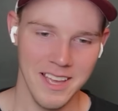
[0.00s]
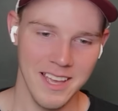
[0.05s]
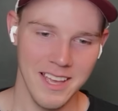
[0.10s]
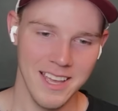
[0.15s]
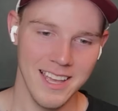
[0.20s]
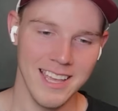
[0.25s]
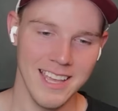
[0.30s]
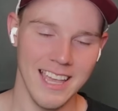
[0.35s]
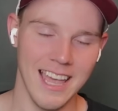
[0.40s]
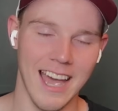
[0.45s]

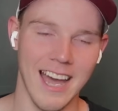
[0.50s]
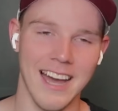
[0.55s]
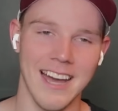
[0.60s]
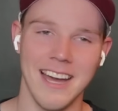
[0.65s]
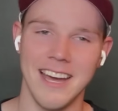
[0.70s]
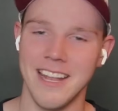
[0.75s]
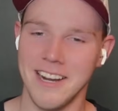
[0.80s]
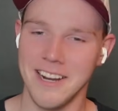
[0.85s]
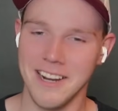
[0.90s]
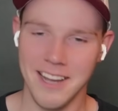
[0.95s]

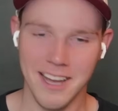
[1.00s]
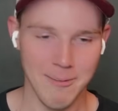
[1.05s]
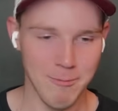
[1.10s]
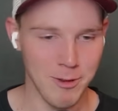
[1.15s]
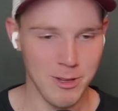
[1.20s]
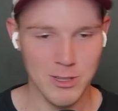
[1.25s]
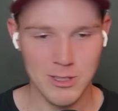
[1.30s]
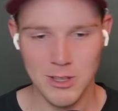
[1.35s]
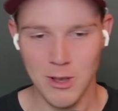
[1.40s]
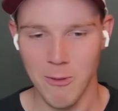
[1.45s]
Yeah, I
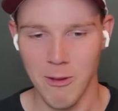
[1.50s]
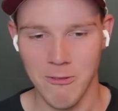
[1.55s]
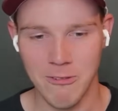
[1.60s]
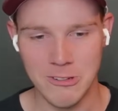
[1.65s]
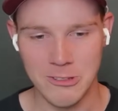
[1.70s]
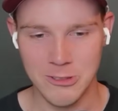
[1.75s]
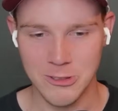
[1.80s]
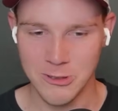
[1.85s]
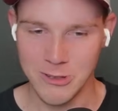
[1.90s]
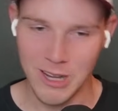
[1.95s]
mean, you saw my
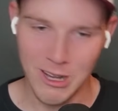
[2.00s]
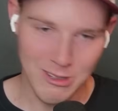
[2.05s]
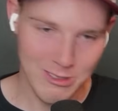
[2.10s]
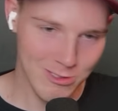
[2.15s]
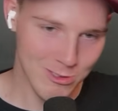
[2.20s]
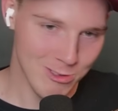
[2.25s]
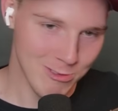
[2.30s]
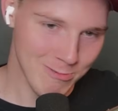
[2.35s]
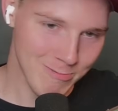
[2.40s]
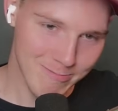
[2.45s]
first 2
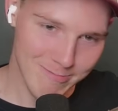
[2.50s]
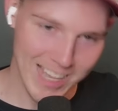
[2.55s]
notes.